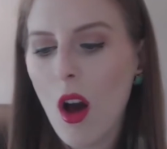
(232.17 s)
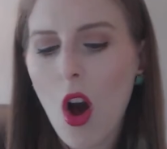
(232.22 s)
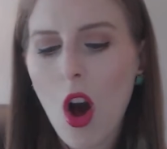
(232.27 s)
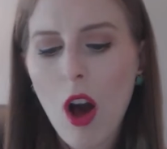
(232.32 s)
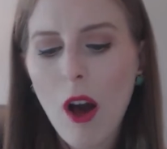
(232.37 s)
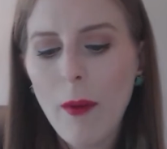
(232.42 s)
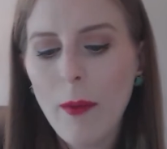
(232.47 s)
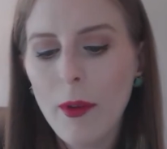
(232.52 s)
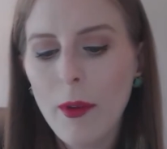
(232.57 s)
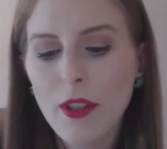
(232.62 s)

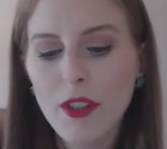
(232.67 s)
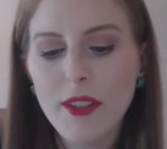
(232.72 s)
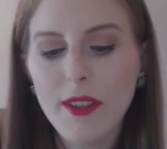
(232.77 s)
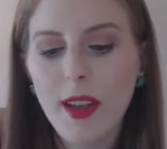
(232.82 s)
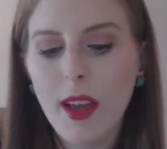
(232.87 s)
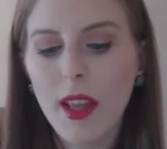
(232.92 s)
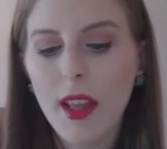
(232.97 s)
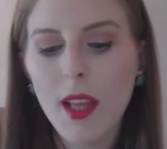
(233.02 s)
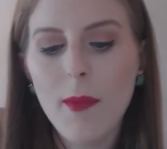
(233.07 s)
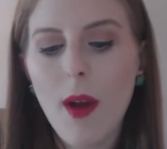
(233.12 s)
almost
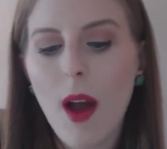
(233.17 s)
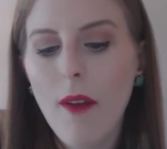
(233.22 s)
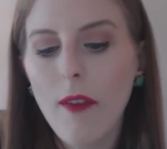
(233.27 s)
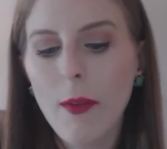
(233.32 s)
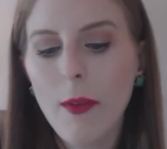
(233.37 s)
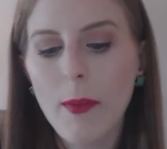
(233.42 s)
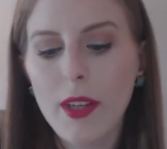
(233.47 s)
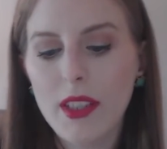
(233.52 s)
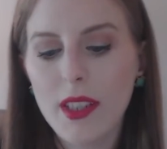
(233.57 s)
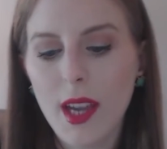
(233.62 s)
slightly
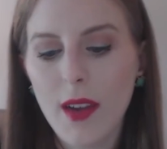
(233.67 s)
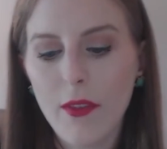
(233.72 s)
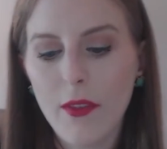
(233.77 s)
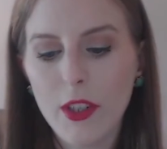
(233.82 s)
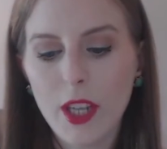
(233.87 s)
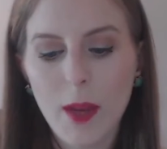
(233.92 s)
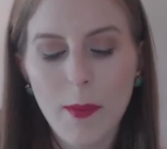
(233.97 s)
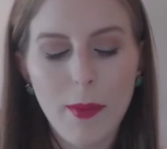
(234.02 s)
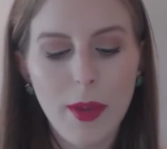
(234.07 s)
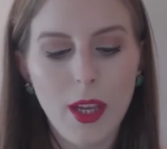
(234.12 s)
mauve, but it's
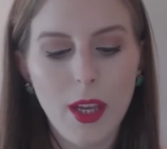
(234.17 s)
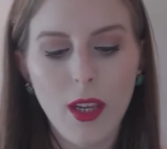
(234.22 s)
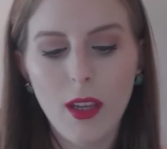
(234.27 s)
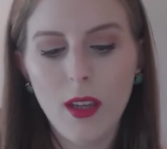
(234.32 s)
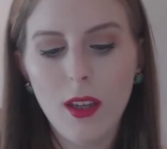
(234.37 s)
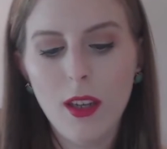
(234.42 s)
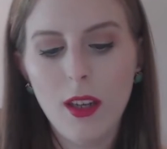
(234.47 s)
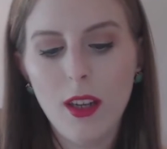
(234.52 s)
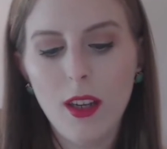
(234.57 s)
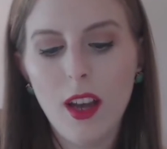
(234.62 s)
everyday
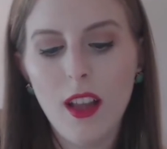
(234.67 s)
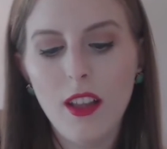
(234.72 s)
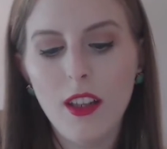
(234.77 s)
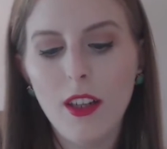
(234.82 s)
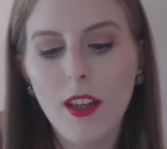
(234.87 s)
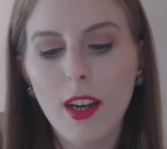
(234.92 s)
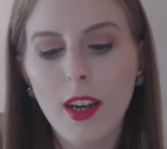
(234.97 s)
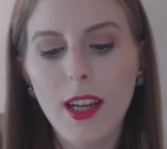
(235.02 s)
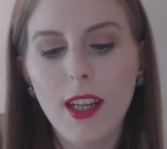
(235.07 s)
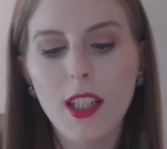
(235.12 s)
pink
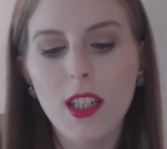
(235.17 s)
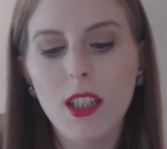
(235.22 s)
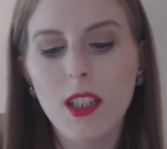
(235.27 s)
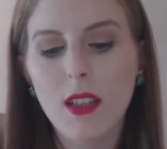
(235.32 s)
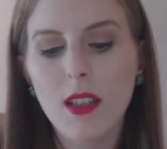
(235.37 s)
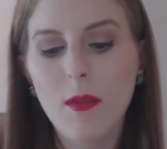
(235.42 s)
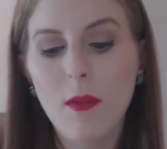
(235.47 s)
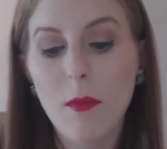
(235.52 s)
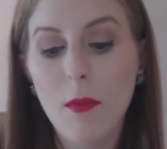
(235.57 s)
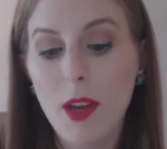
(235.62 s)
color, and
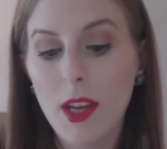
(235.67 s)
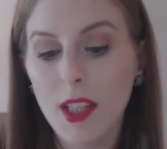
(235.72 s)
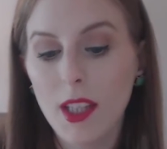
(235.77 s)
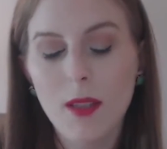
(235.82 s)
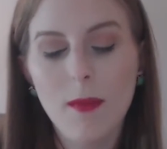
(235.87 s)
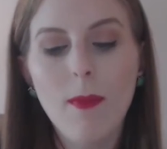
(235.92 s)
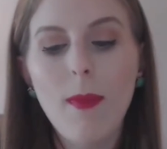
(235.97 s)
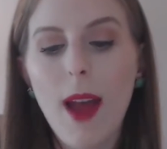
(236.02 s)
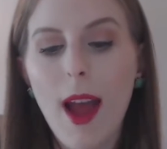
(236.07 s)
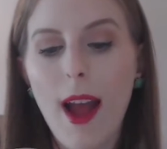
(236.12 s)

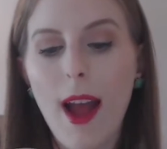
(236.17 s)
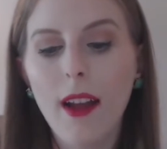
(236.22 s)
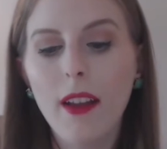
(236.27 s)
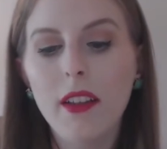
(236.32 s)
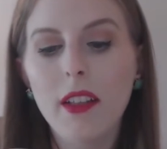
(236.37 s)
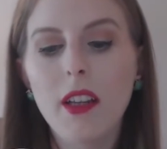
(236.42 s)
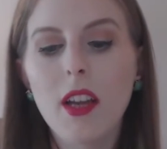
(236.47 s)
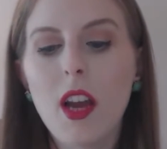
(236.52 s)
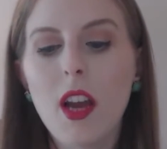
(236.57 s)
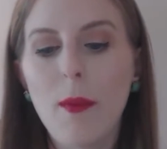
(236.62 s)
it's
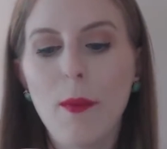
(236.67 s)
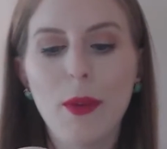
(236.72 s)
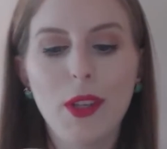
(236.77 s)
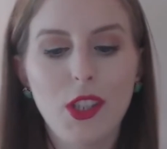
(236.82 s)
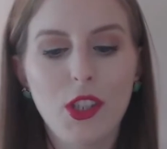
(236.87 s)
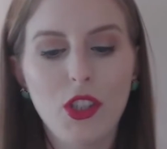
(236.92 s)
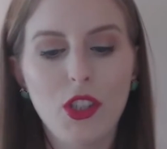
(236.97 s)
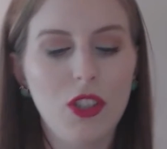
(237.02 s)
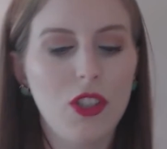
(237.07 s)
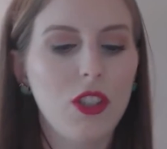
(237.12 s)
matte,
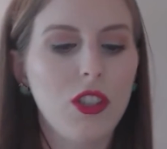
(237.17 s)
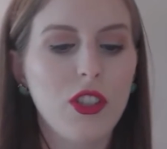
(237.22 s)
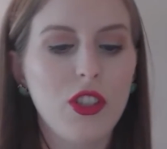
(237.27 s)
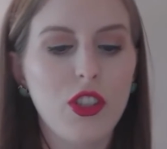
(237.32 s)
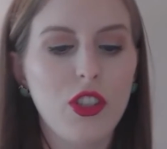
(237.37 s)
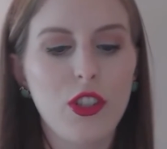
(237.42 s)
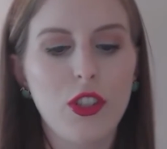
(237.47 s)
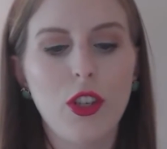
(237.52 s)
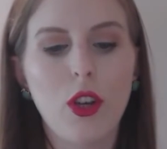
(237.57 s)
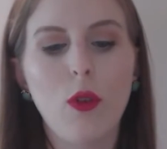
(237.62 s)
but it just
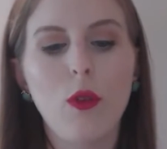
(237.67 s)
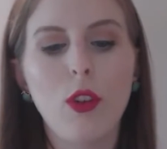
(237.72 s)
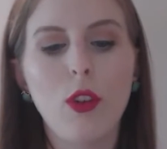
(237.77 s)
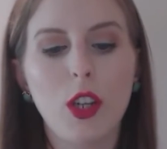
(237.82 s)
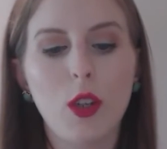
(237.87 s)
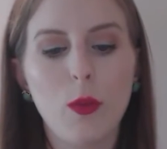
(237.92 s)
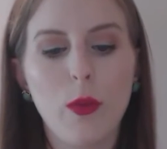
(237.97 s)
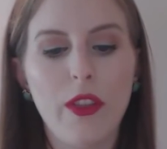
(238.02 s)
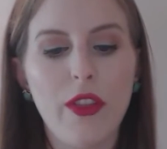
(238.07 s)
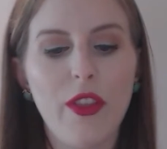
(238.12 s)
looks so
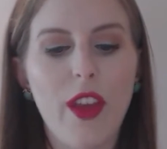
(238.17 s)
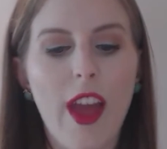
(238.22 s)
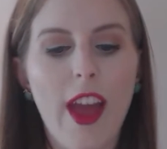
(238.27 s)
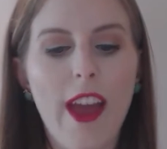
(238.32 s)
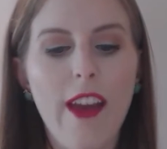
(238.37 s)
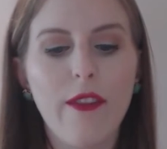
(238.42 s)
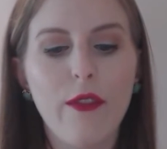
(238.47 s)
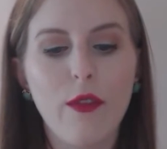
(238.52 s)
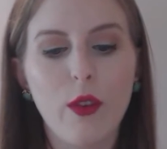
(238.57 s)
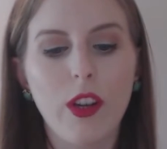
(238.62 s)
good with
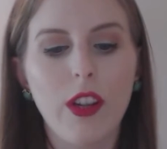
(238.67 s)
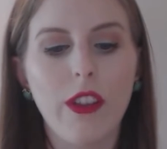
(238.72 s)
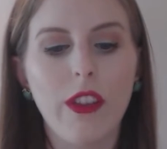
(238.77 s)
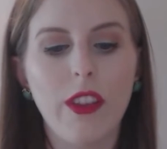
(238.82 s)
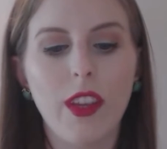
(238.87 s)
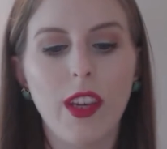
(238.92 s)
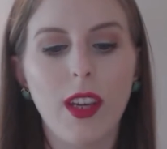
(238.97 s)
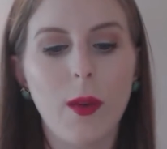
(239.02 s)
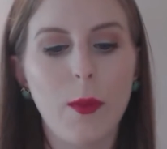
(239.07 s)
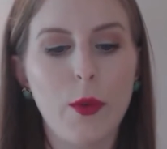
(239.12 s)

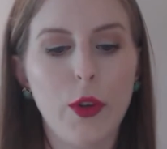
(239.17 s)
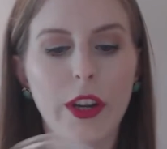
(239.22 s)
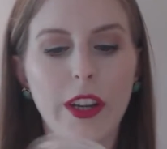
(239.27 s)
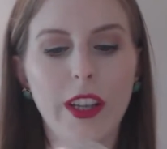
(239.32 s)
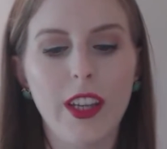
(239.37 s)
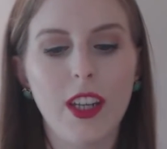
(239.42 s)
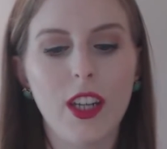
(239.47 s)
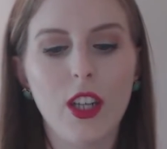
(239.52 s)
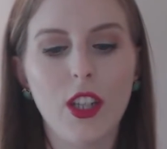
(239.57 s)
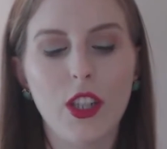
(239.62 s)
everything. I'm
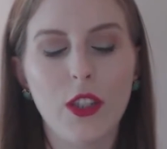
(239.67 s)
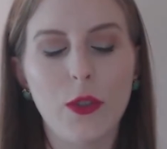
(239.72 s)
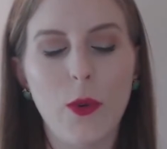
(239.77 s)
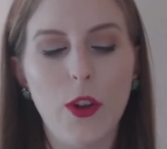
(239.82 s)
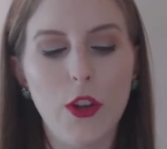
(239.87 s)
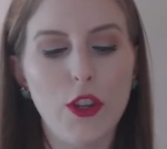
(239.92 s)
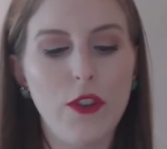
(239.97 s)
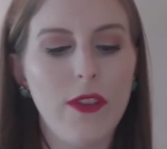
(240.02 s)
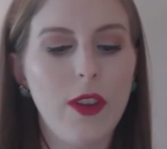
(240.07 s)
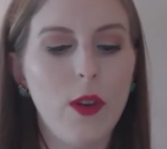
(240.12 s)
trying to get a good
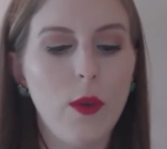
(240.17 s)
swatch